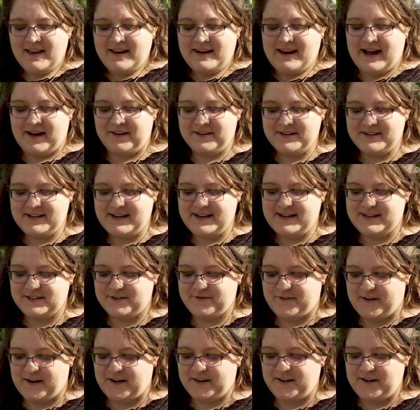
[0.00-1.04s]
Now the day has
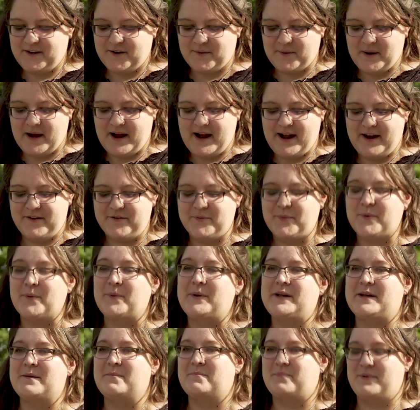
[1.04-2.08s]
finally arrived where
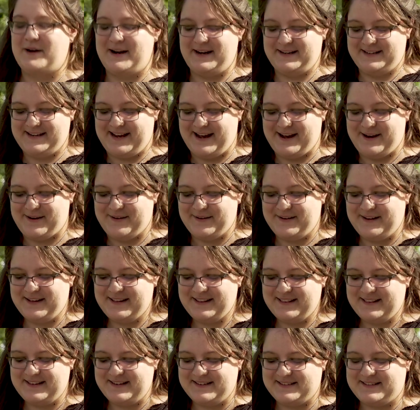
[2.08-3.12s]
we can break
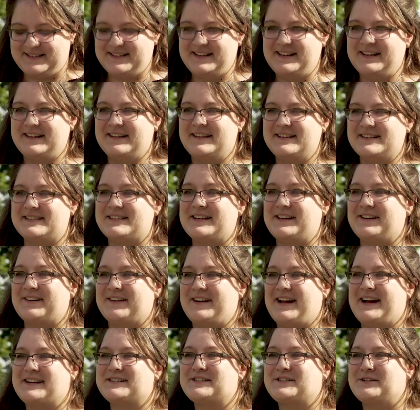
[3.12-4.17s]
down these, this
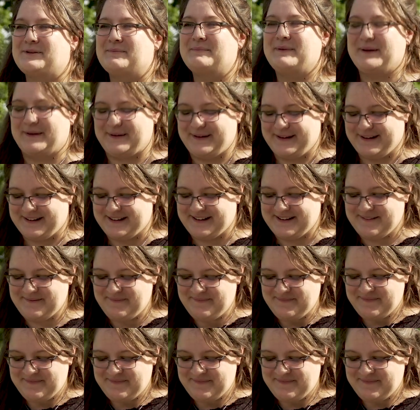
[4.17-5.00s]
international barrier